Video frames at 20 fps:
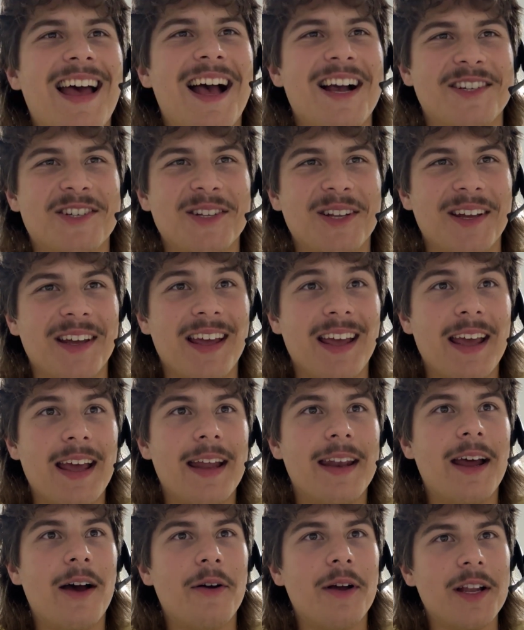Excellent.
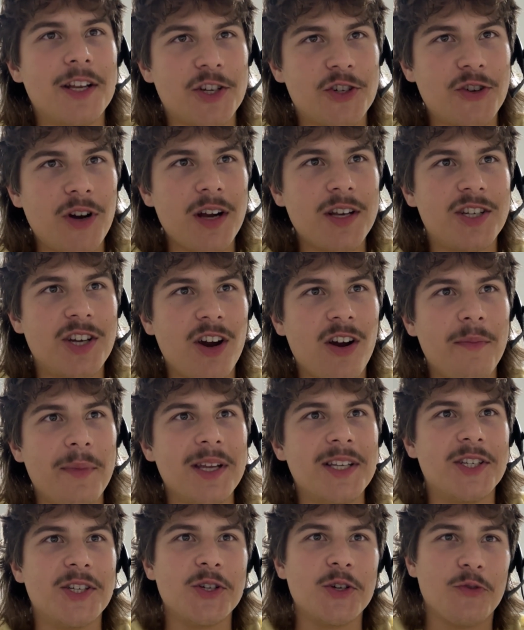Now instruct
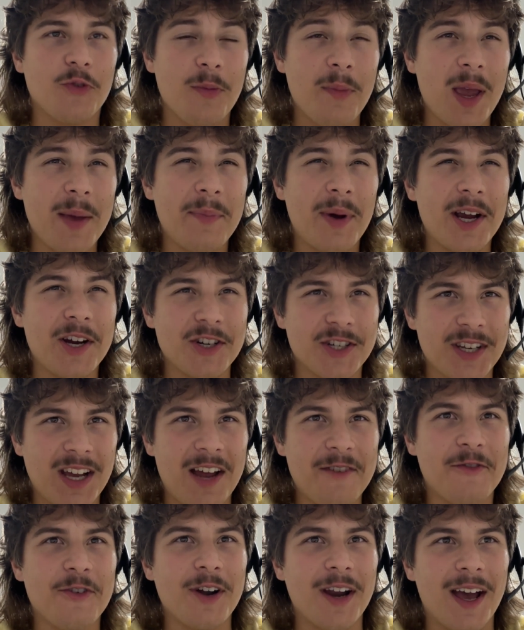Jeremy to remain by your
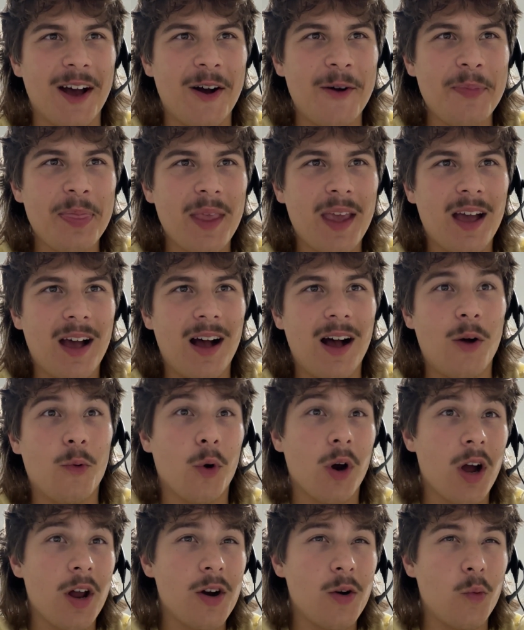side for now.
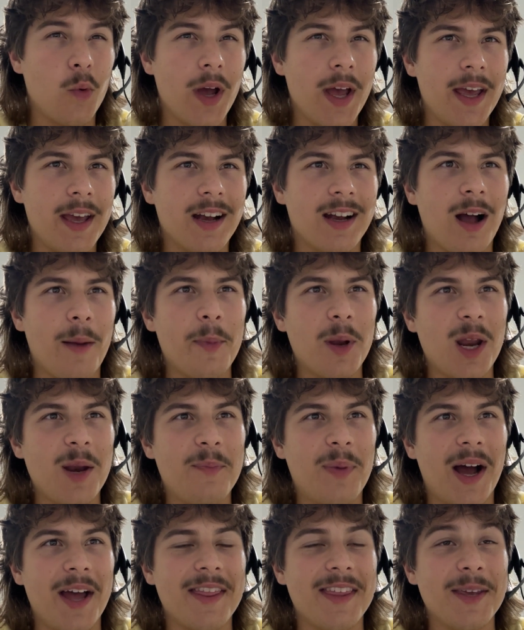We're on our way, accompanied
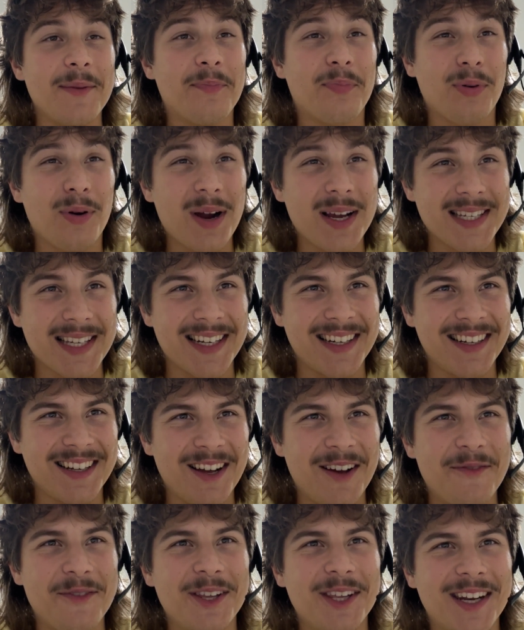by the President
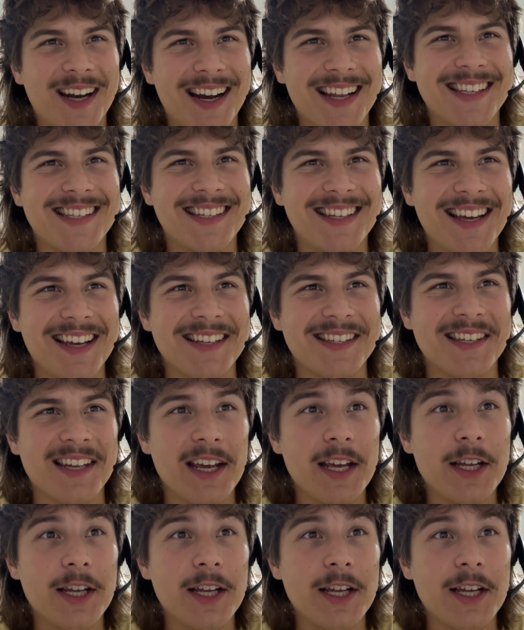of the United States,